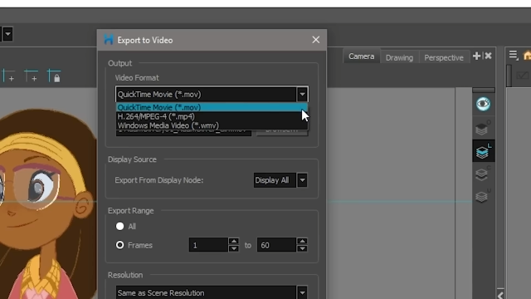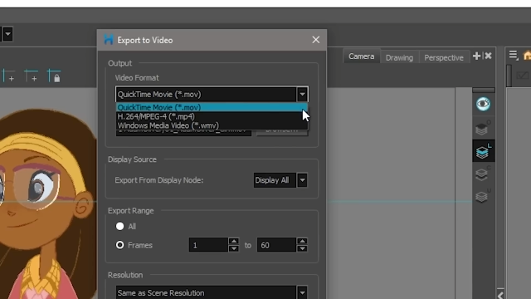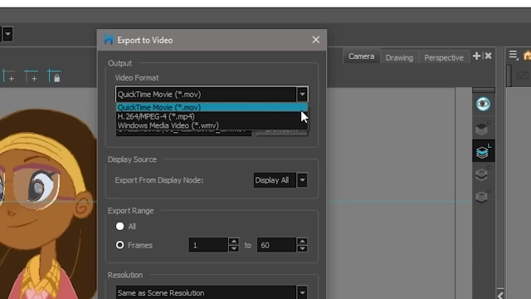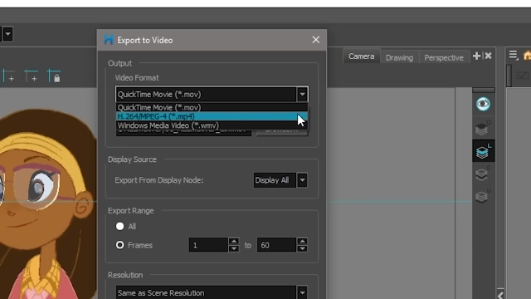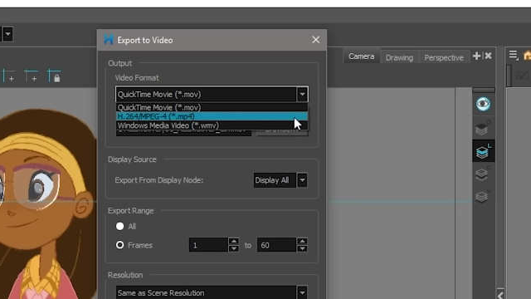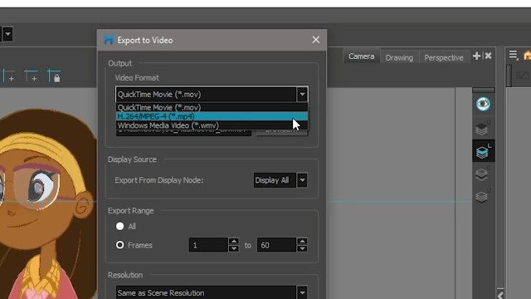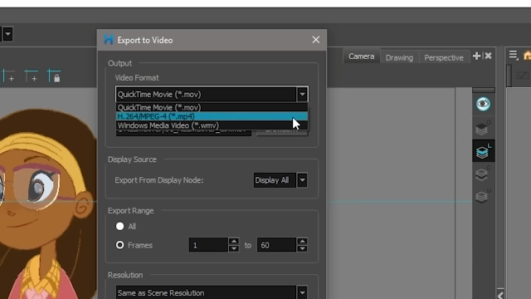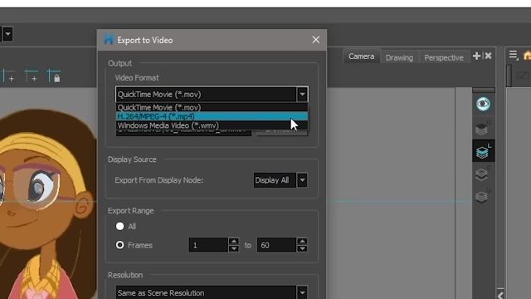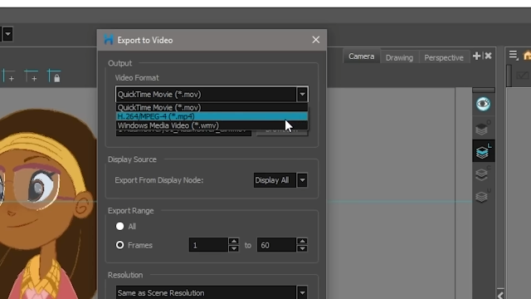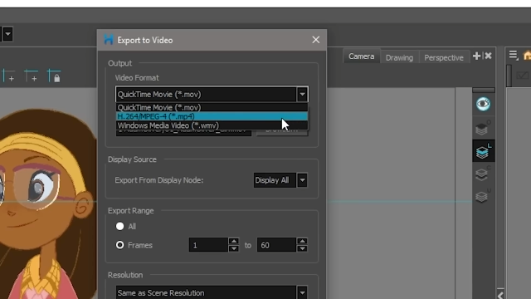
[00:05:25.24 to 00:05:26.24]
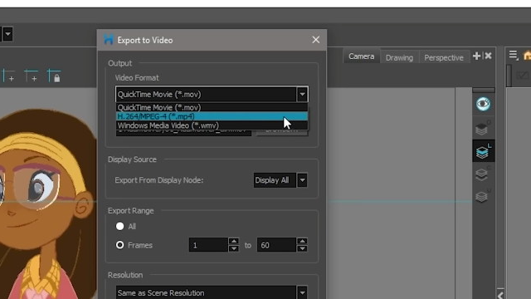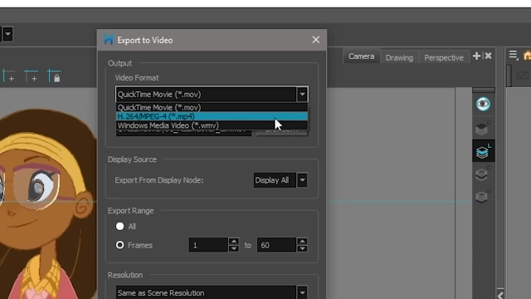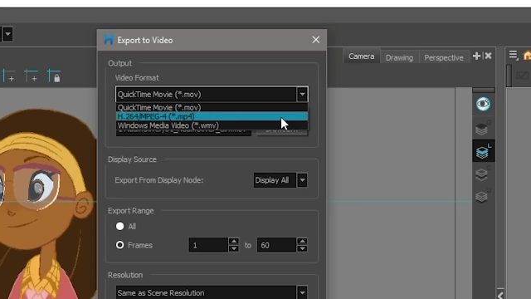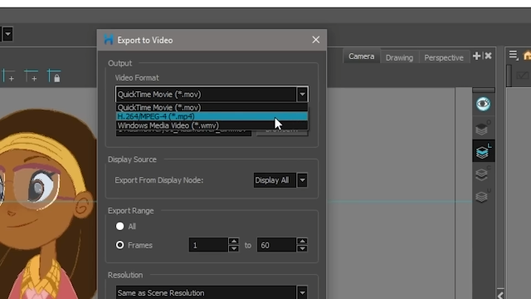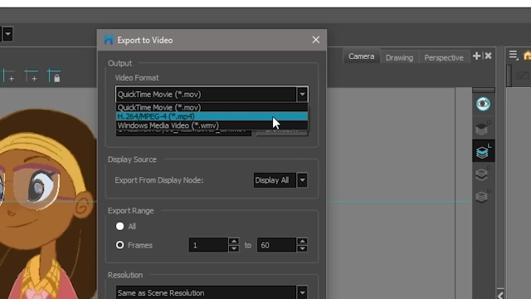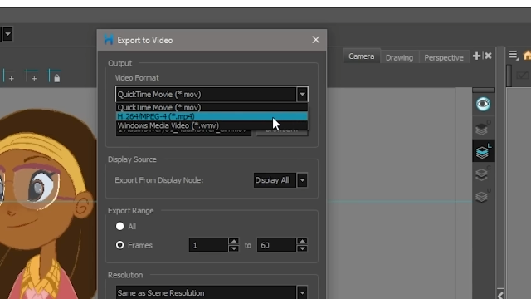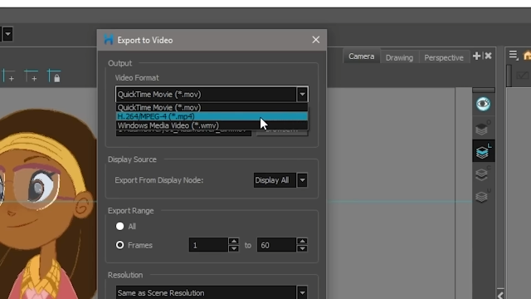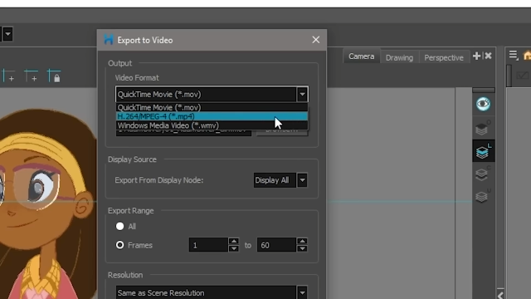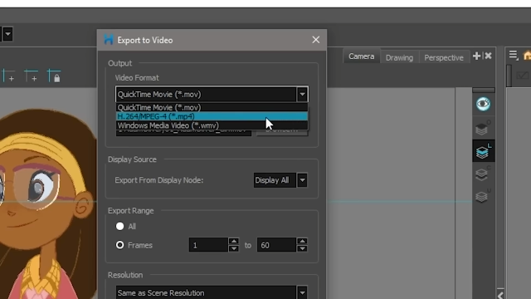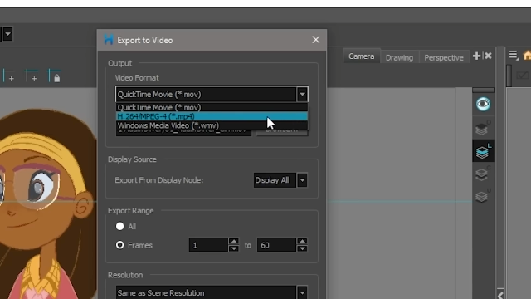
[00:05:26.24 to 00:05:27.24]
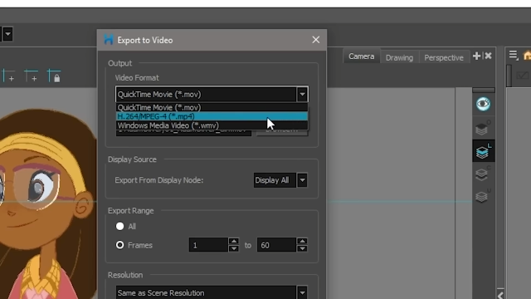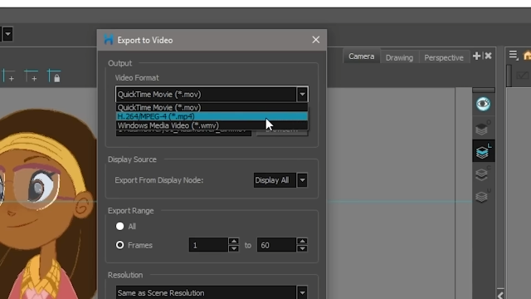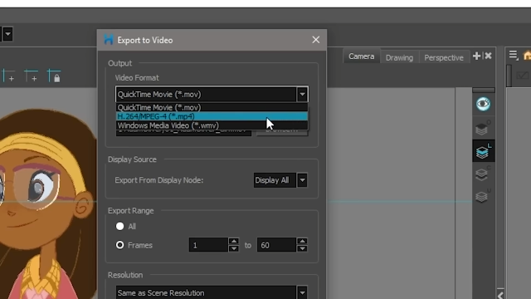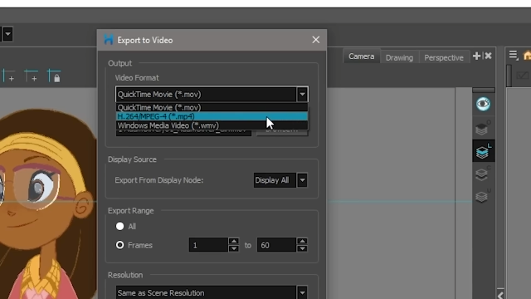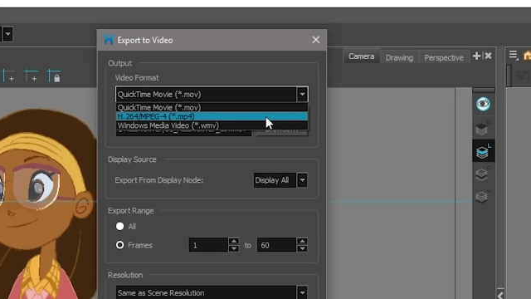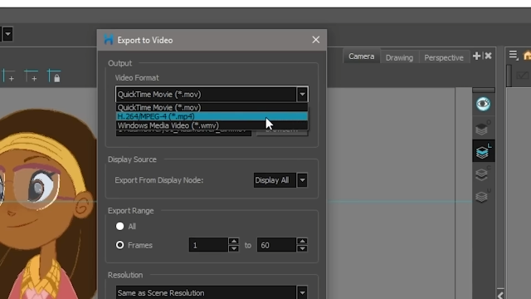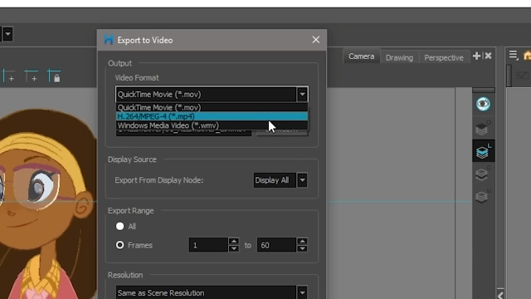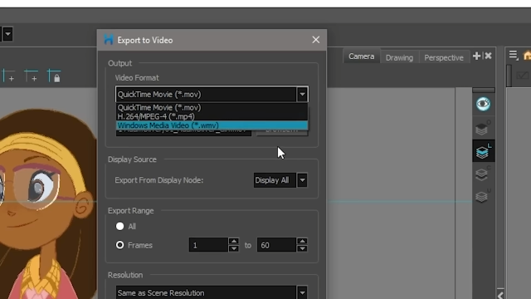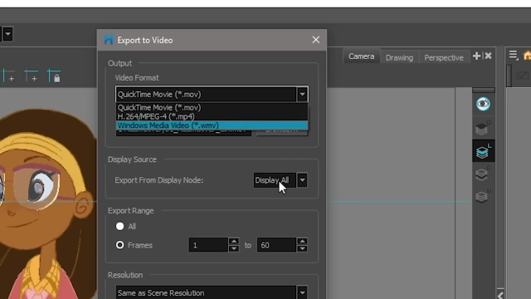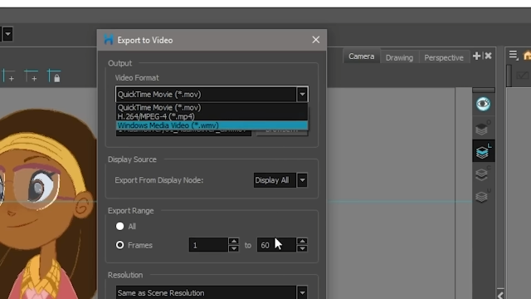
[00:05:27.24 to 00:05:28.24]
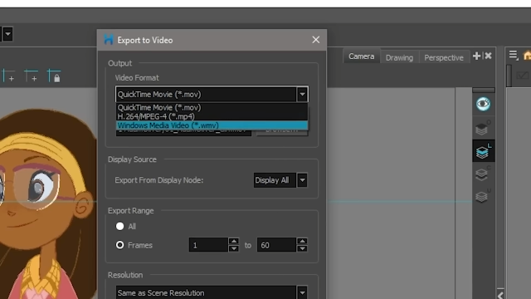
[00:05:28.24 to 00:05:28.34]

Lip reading: [unreadable: no face in view]